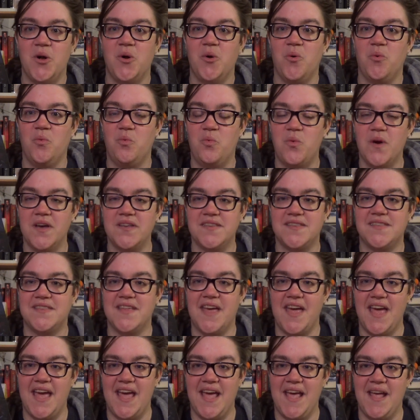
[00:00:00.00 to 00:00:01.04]
with
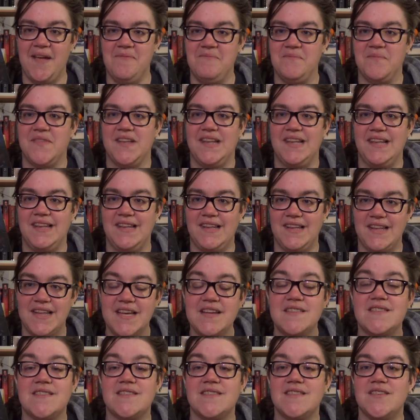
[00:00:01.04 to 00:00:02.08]
a
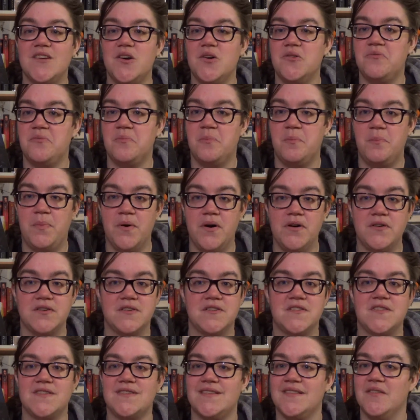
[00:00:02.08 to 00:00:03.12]
list of
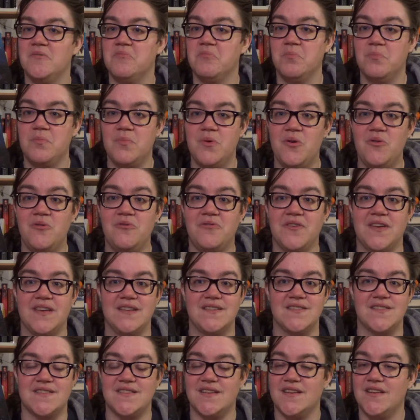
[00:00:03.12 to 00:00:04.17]
books,
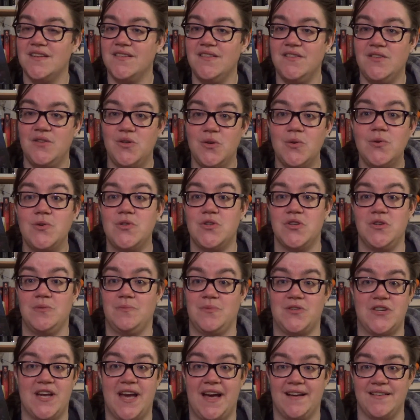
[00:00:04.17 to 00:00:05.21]
movies, YouTube
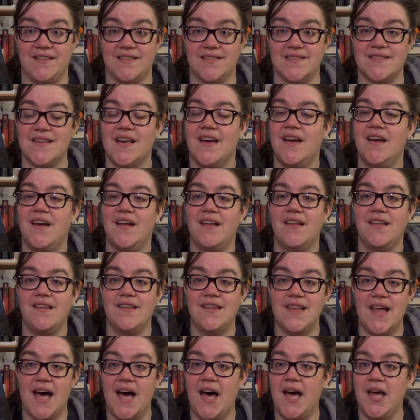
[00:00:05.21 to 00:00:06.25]
channels,
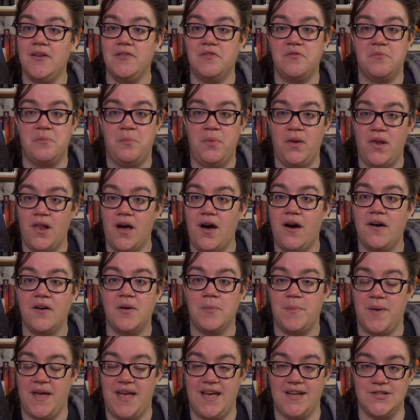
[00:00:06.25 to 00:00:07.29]
live blog
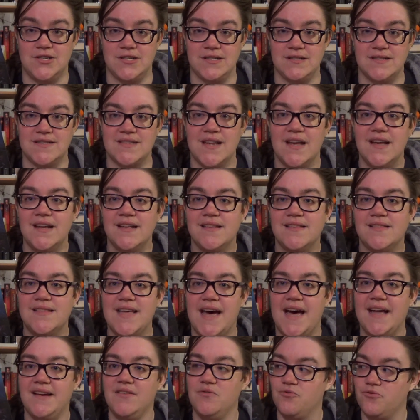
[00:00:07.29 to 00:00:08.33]
pages
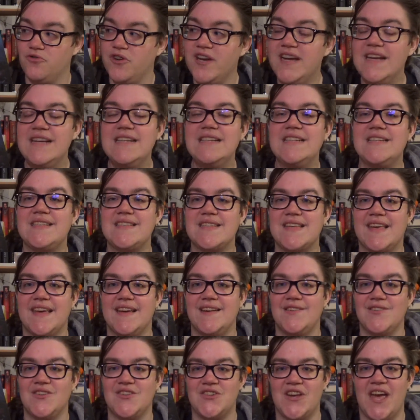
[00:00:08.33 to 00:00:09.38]
that readers
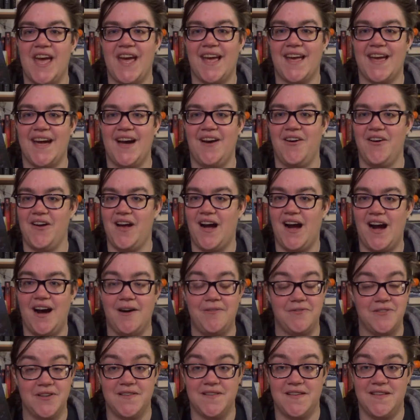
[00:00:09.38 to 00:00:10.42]
can check out
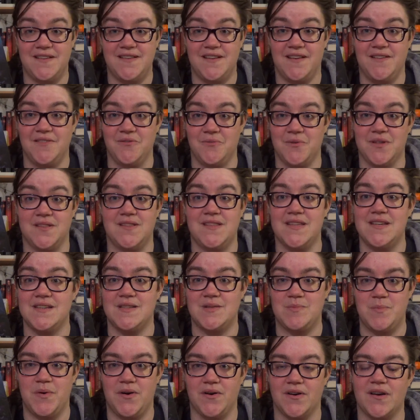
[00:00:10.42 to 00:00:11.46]
after they're done with this
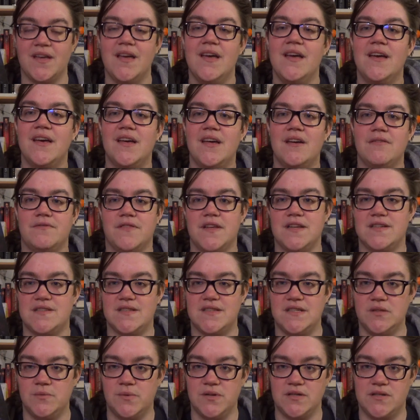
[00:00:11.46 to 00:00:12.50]
book if they
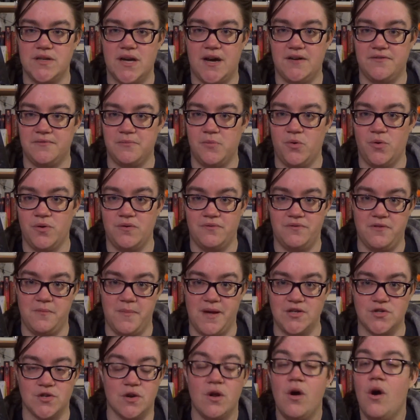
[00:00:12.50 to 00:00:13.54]
still want to have more
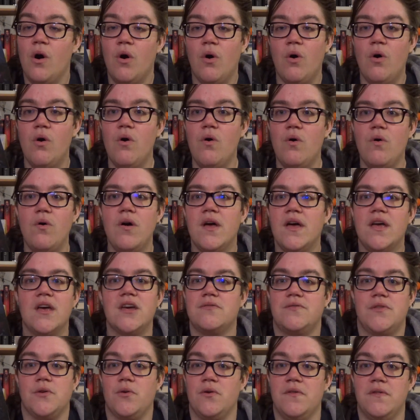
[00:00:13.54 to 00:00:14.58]
information. Or
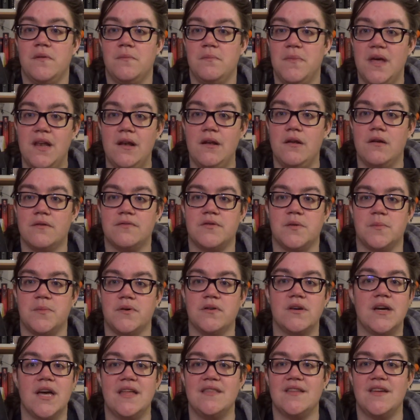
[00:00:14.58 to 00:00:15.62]
if they're in the middle of the
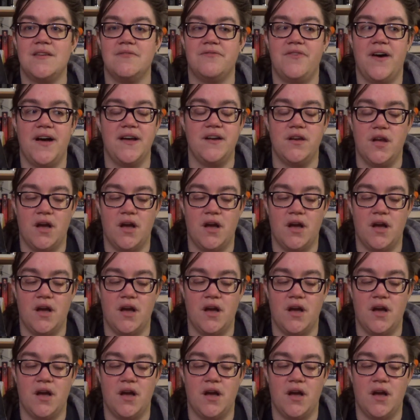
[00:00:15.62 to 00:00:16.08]
book and they find,